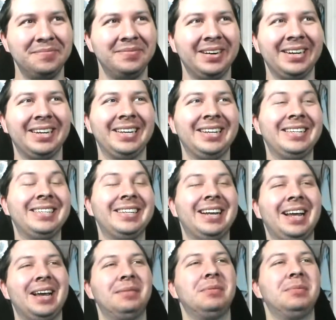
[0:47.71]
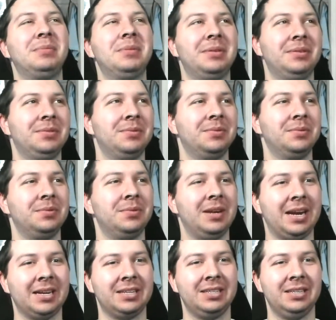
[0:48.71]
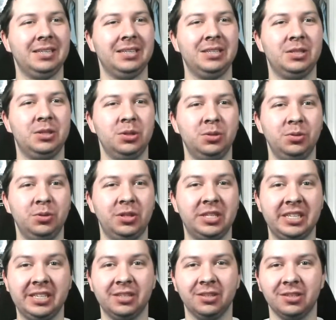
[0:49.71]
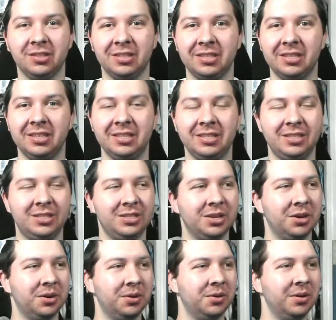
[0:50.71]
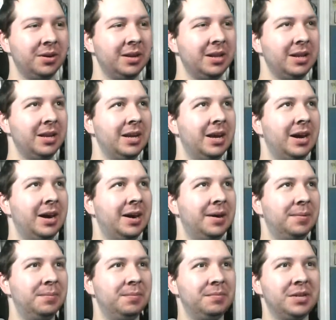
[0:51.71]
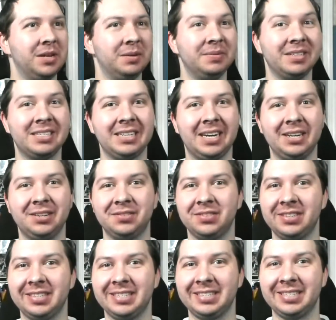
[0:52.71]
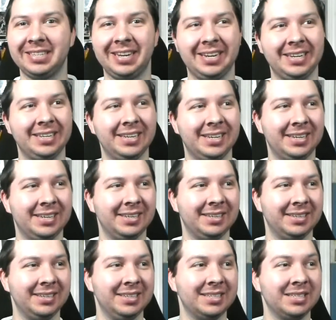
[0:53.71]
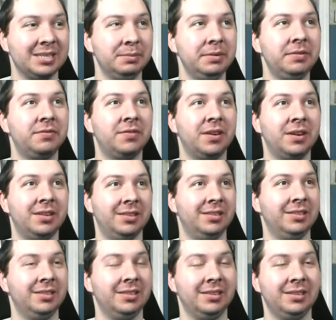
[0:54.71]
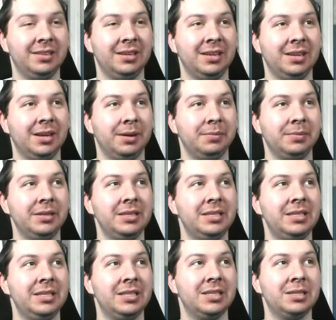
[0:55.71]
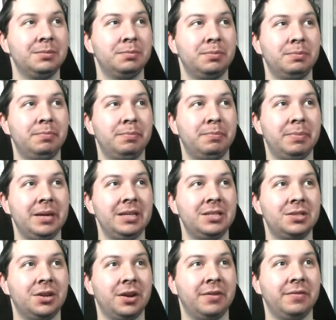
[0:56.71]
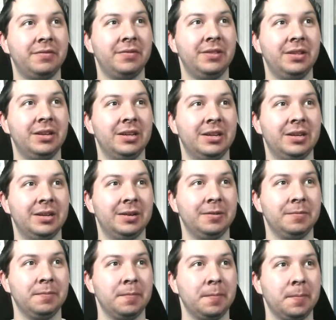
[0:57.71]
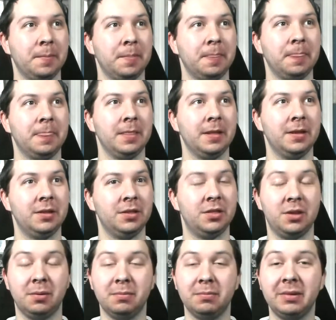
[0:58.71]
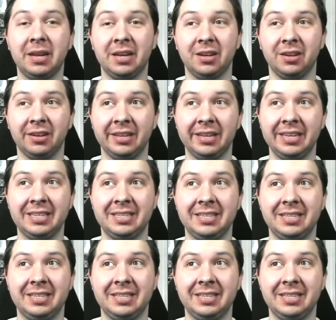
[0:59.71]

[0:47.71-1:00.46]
but uh, today I'm gonna be reacting to Chills, so um, I'm excited for this, and uh, it's gonna be fun. I'm gonna see just based off the thumbnail, it